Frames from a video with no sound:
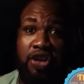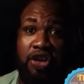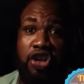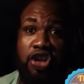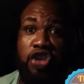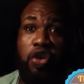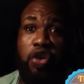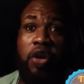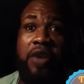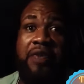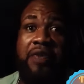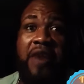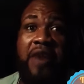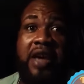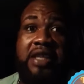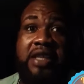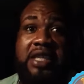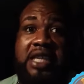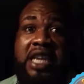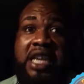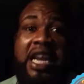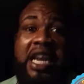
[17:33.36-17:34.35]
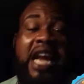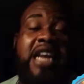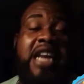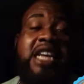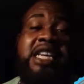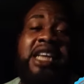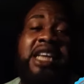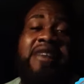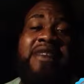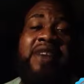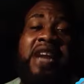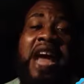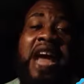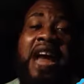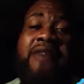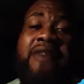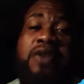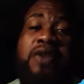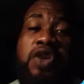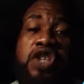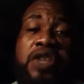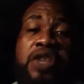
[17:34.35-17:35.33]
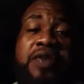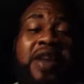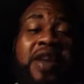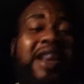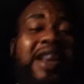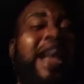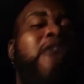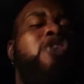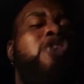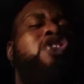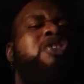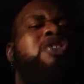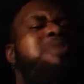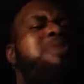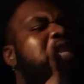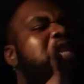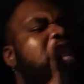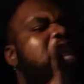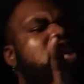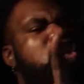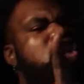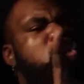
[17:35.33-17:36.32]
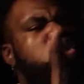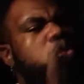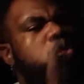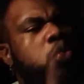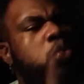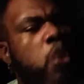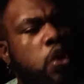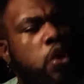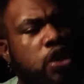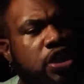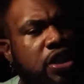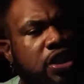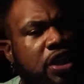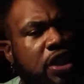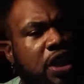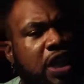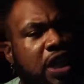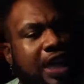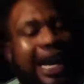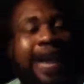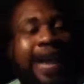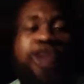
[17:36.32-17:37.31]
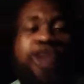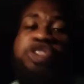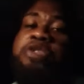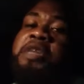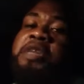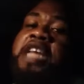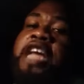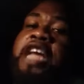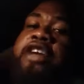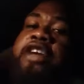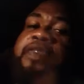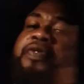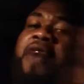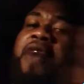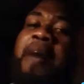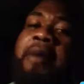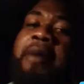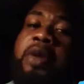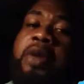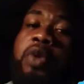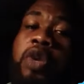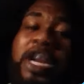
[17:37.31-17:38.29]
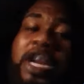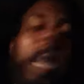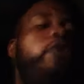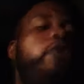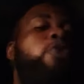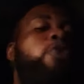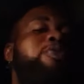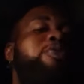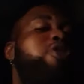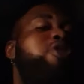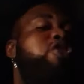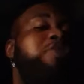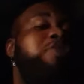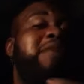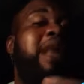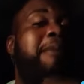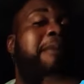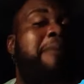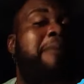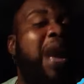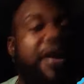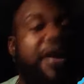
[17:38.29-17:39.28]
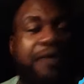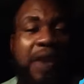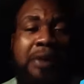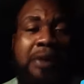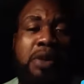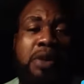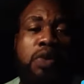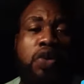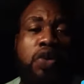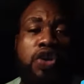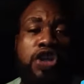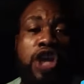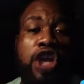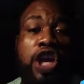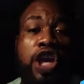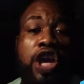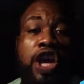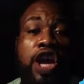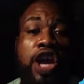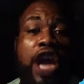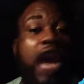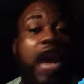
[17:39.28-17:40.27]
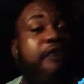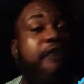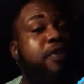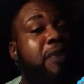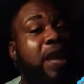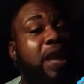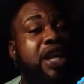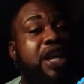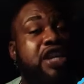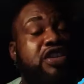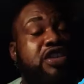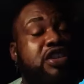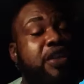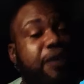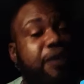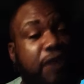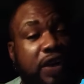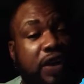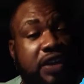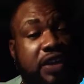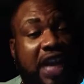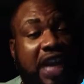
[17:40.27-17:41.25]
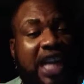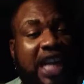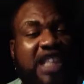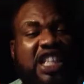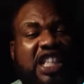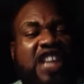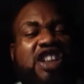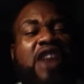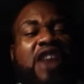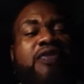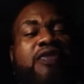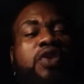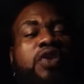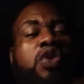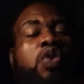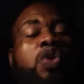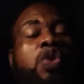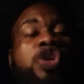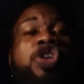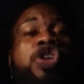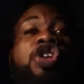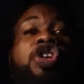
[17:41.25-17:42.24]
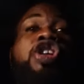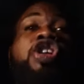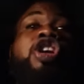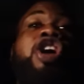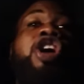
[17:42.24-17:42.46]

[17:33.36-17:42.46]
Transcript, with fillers: took the vaccine and I didn't have an adverse effect. That doesn't mean that you won't. That doesn't mean that your family won't. That doesn't mean that my family won't everybody is different. You understand? You have to know your